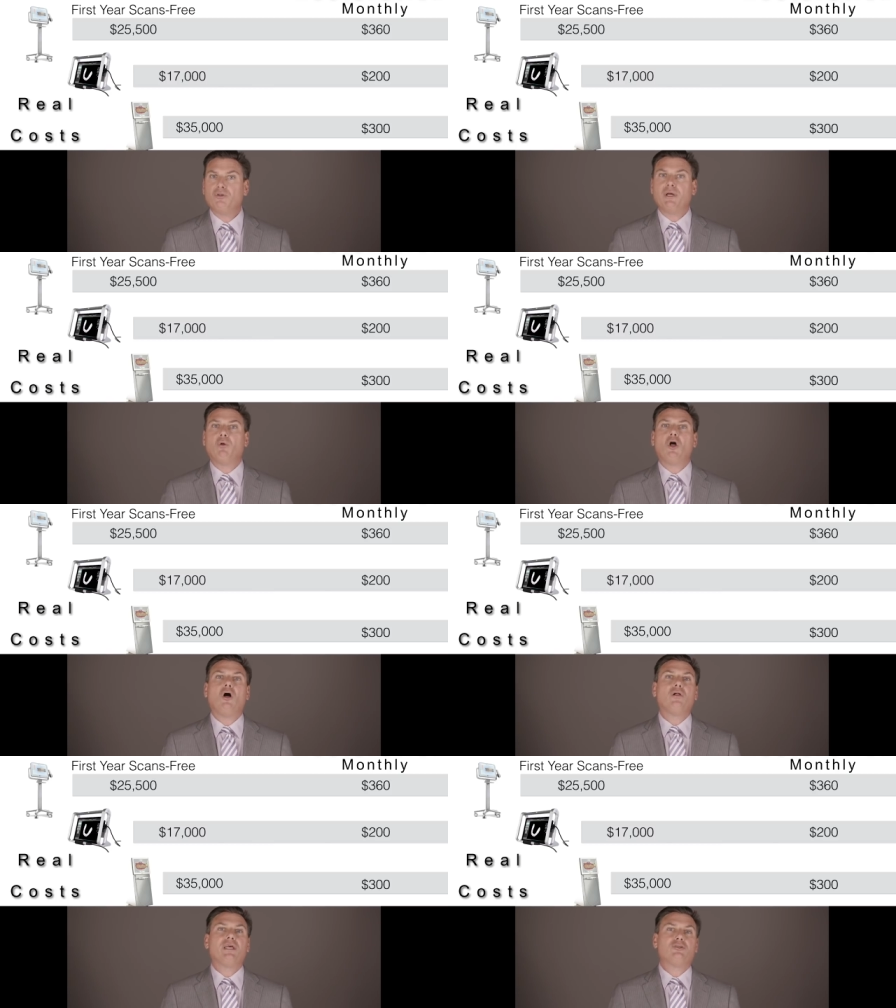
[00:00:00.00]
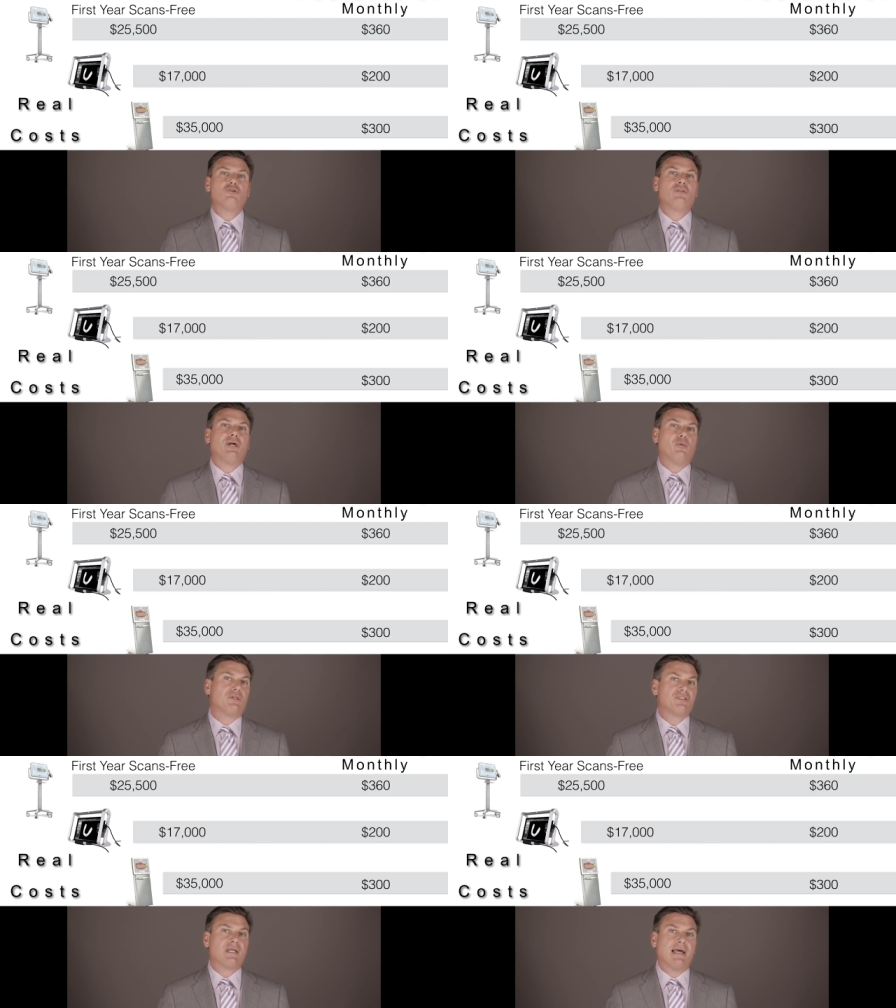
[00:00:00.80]
They will all get you there
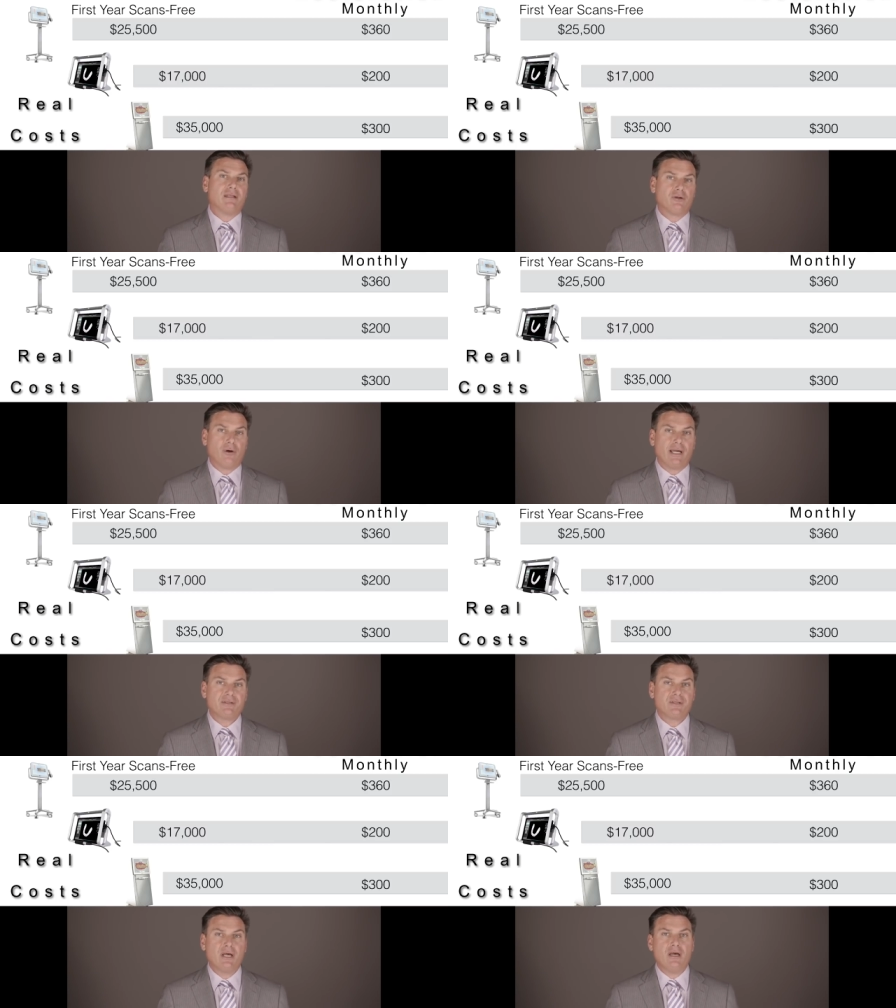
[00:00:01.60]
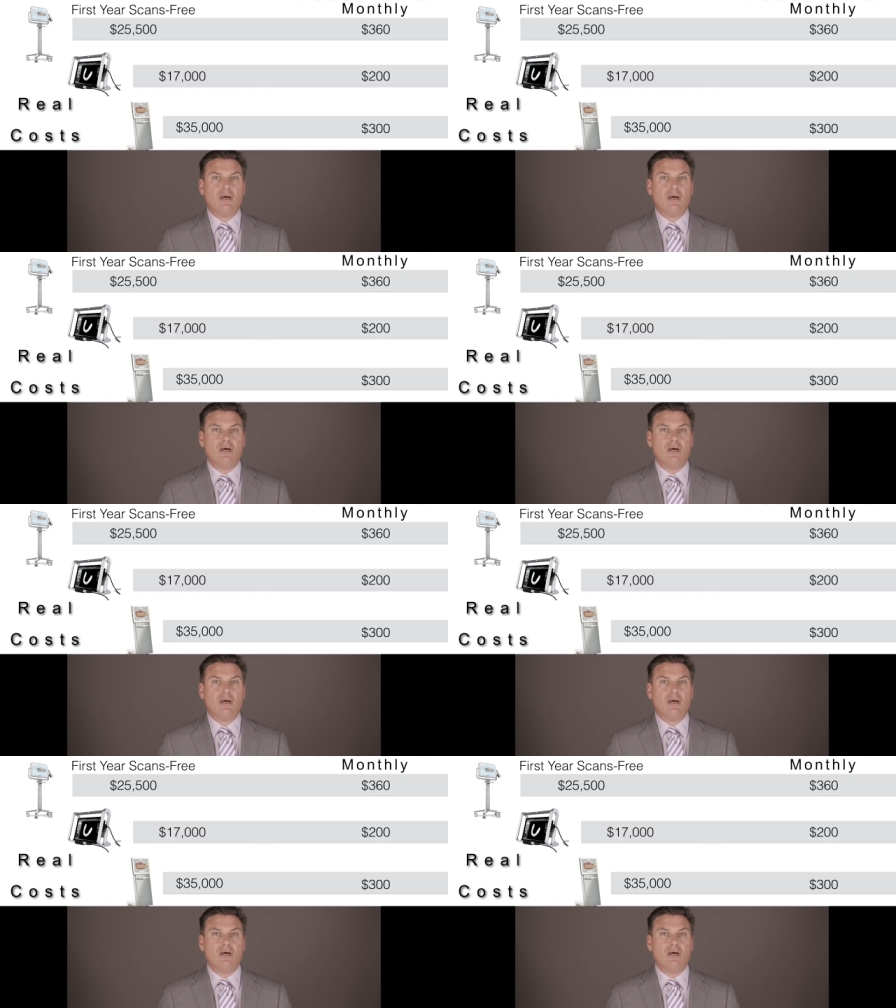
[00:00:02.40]
with style and grace.